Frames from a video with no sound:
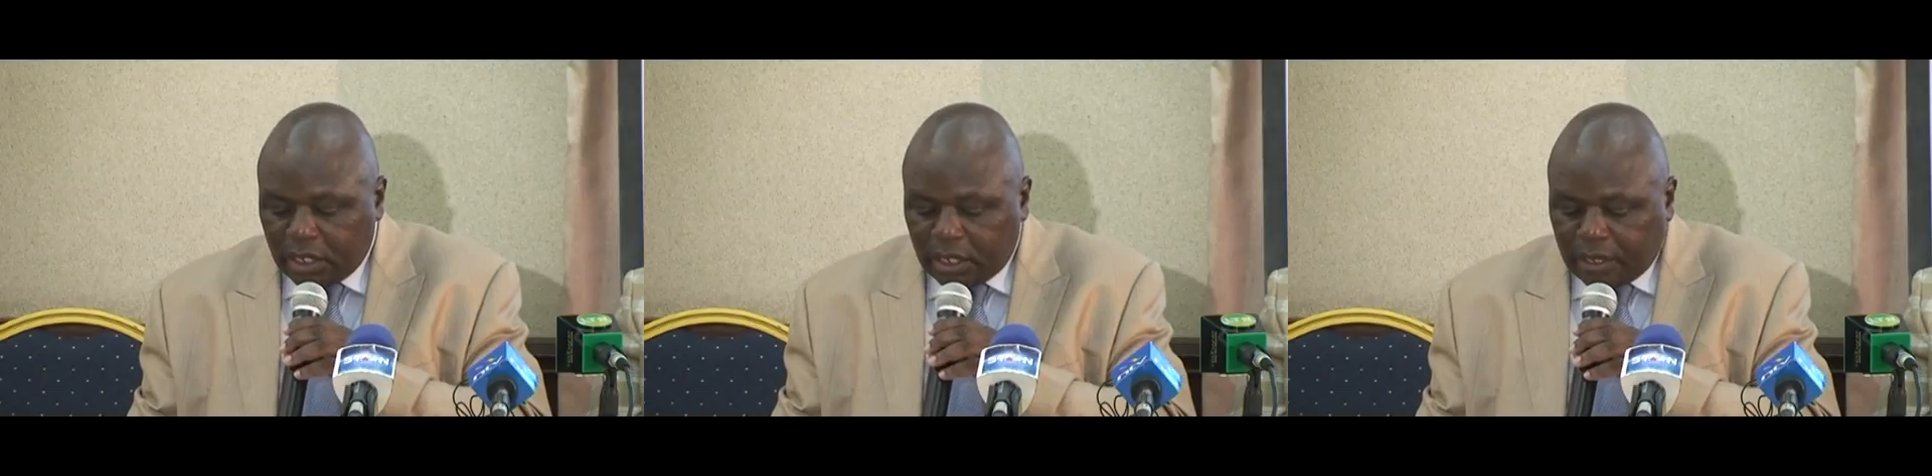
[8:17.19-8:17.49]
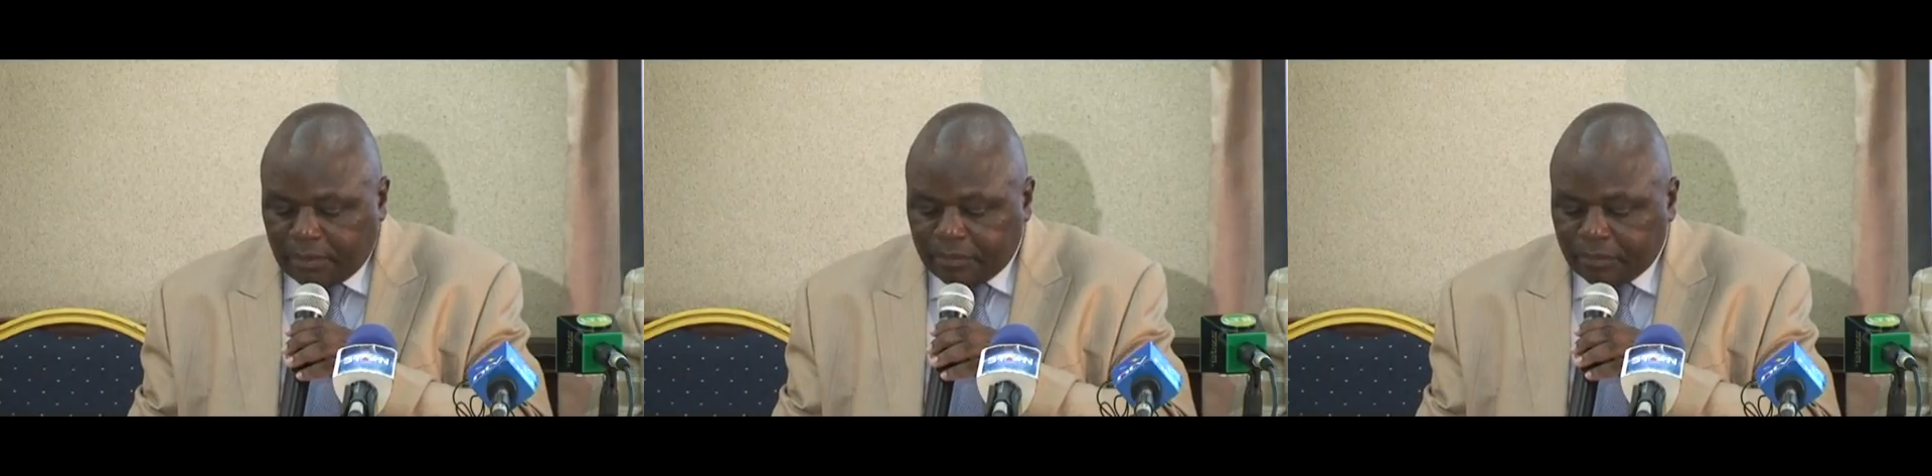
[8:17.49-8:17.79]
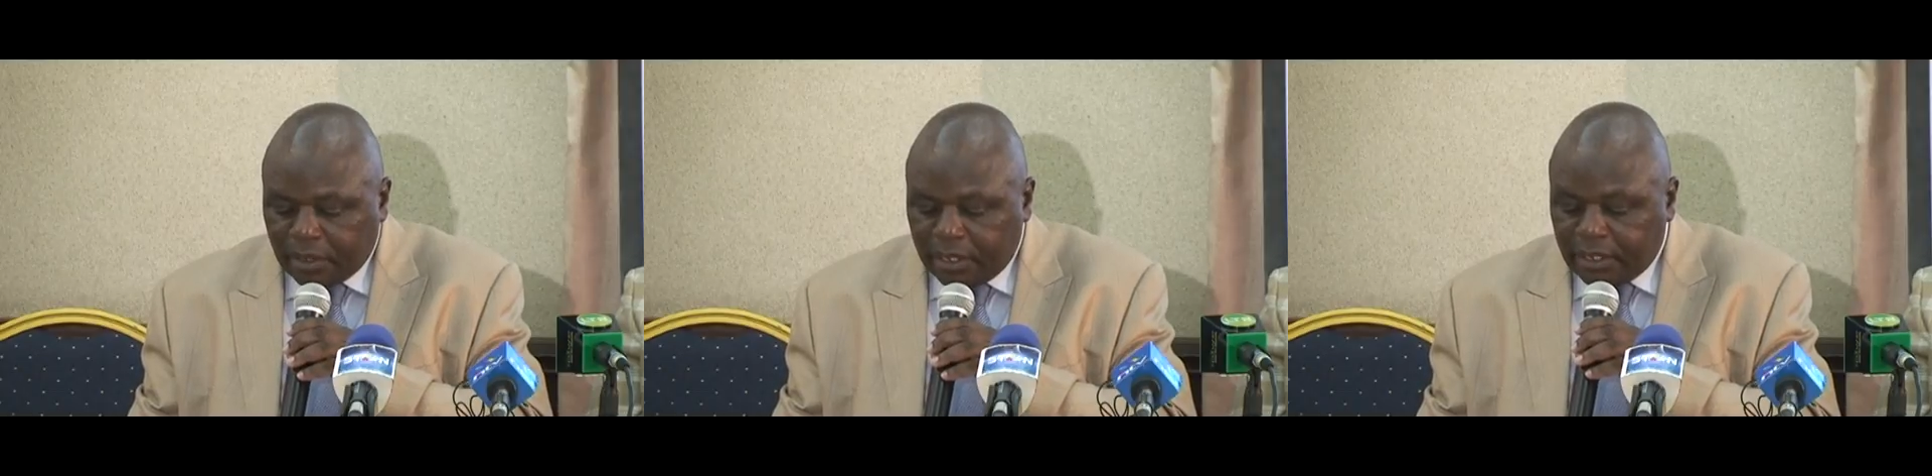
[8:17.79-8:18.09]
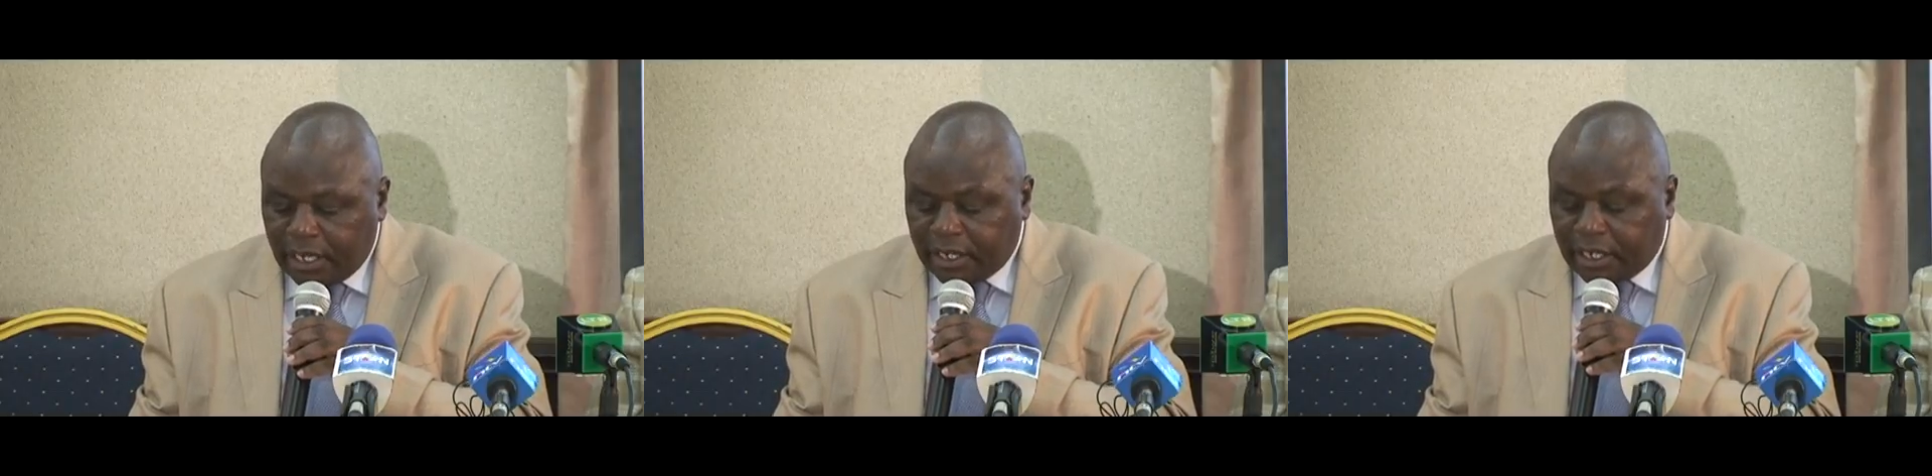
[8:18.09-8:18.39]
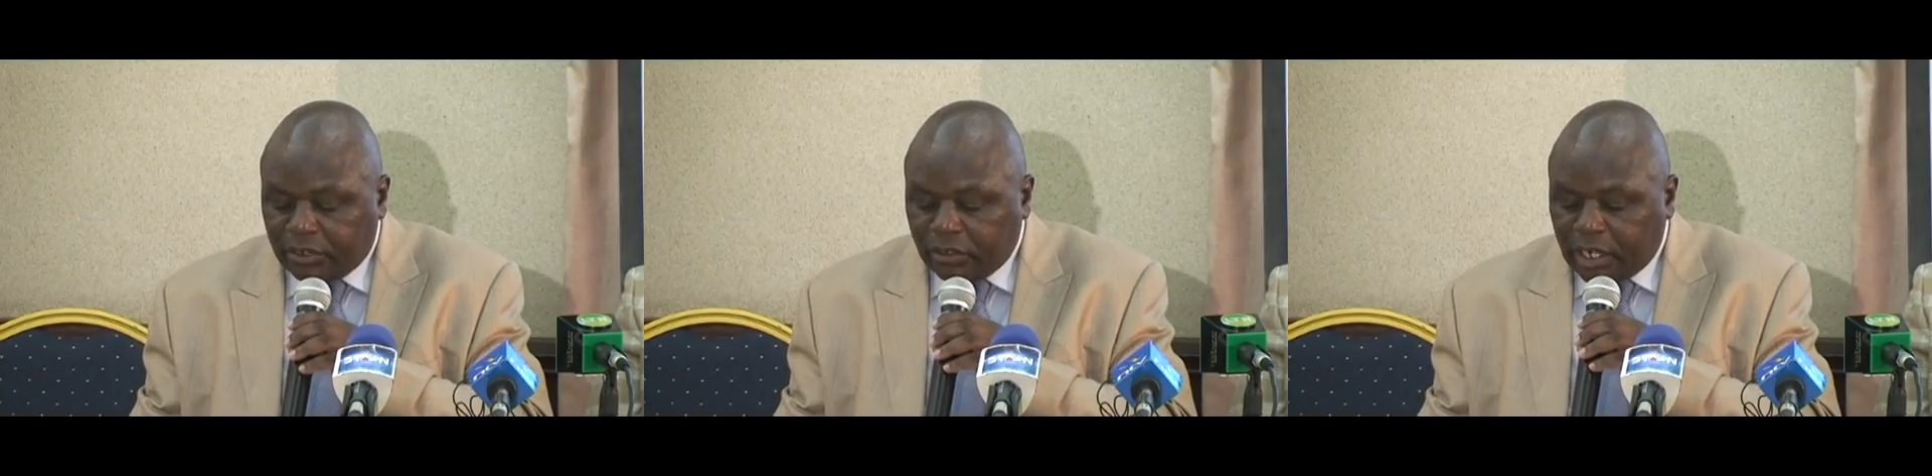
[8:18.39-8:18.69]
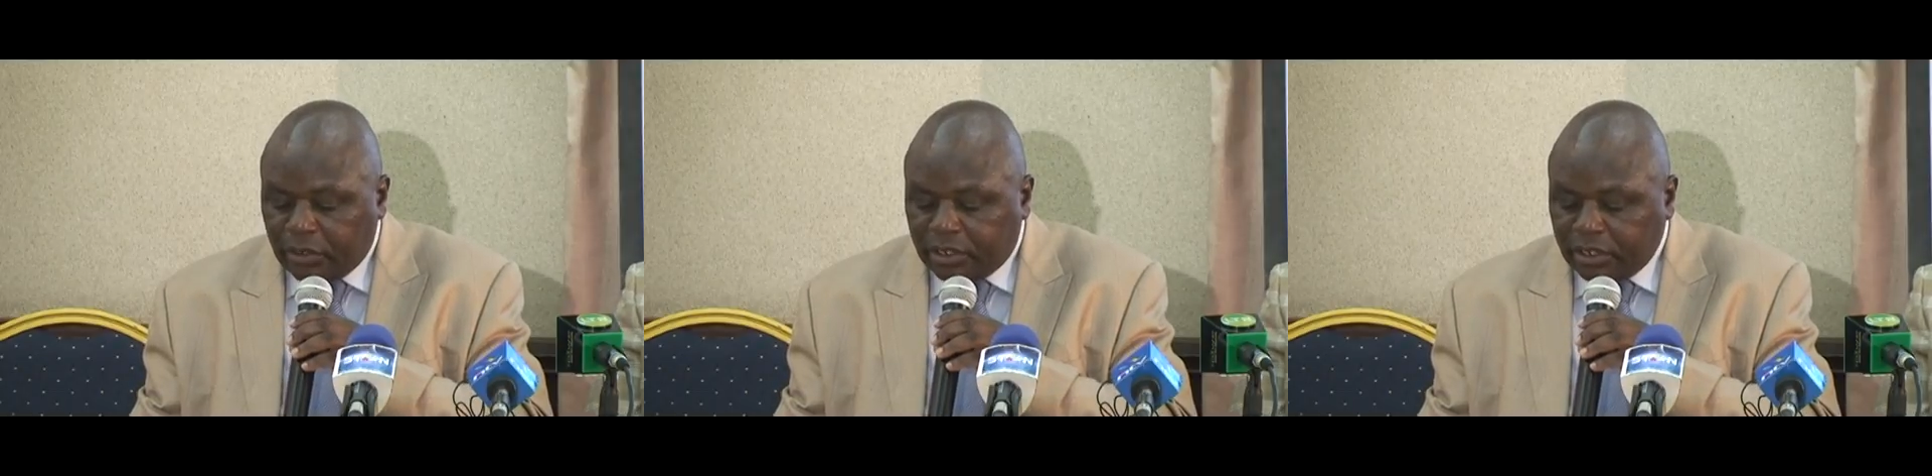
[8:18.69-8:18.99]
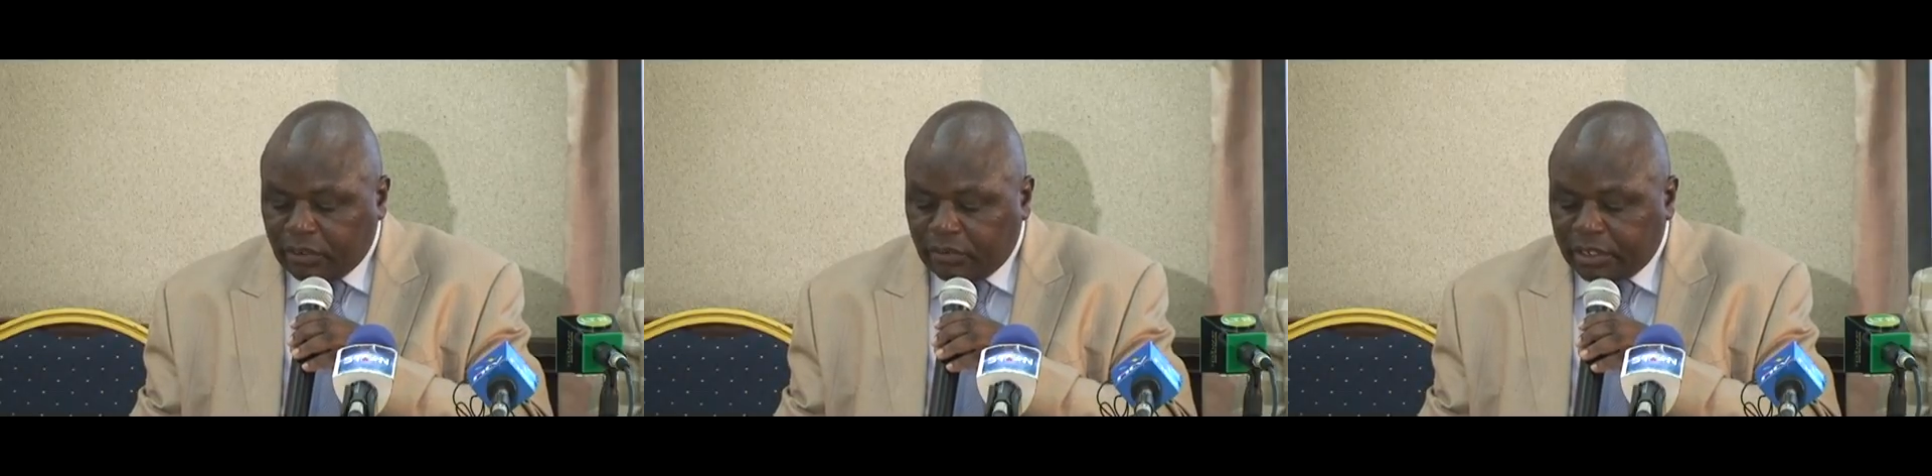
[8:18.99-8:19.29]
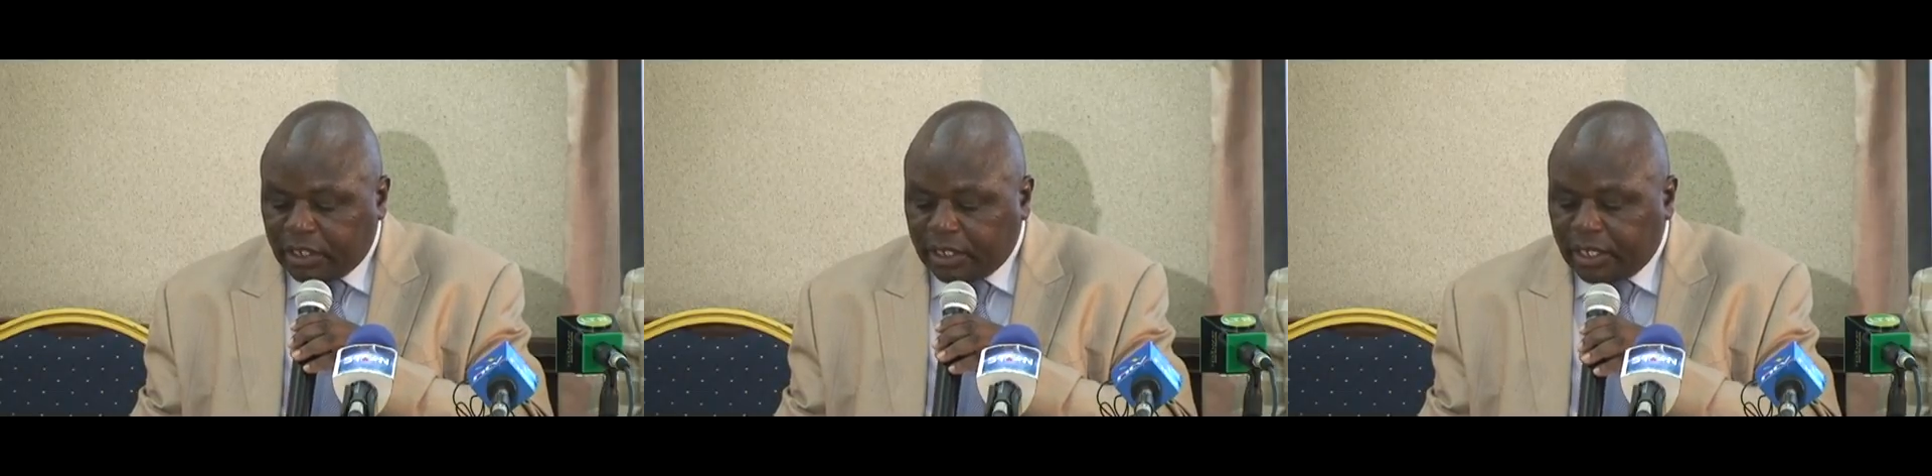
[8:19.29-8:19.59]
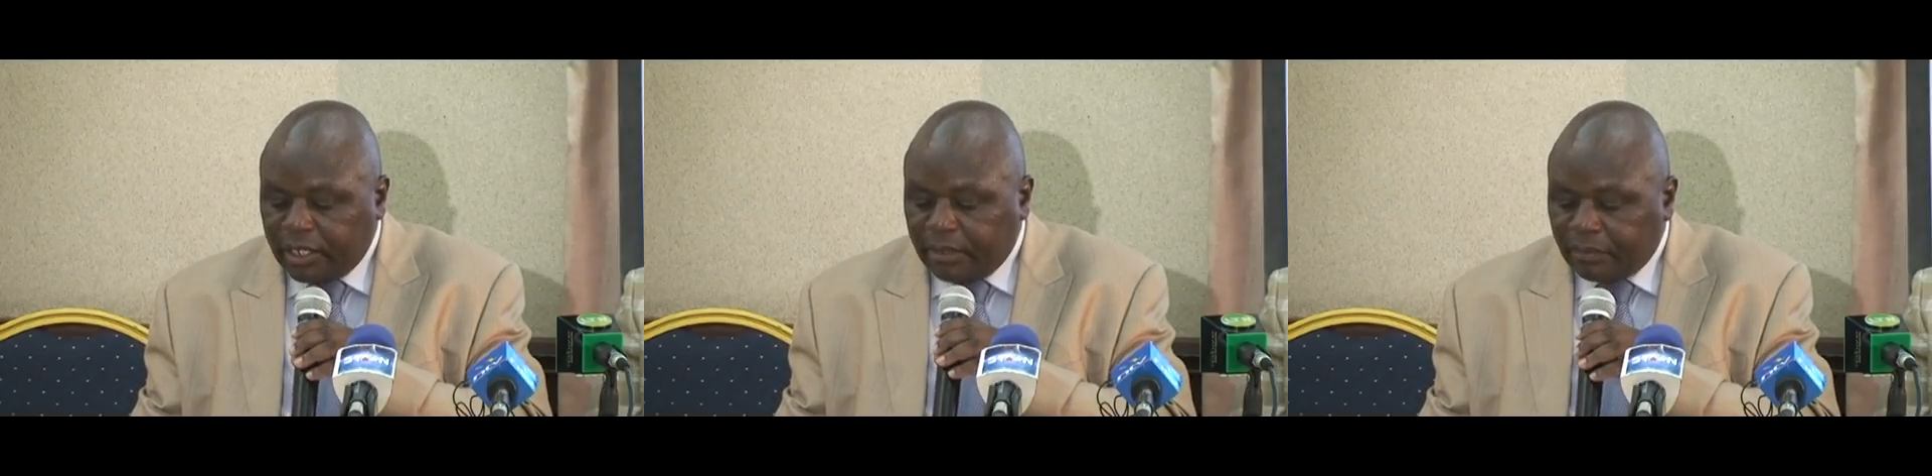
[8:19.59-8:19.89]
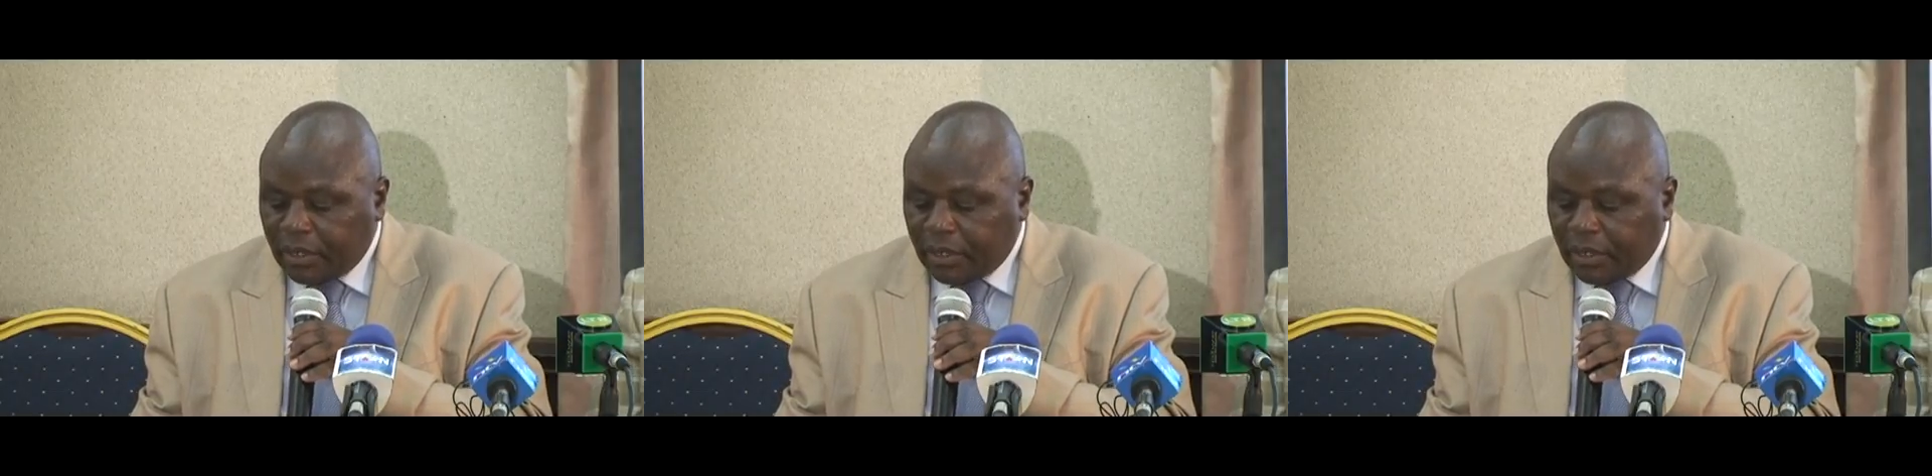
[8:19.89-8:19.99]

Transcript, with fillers: um, in the agricultural counties of western Kenya,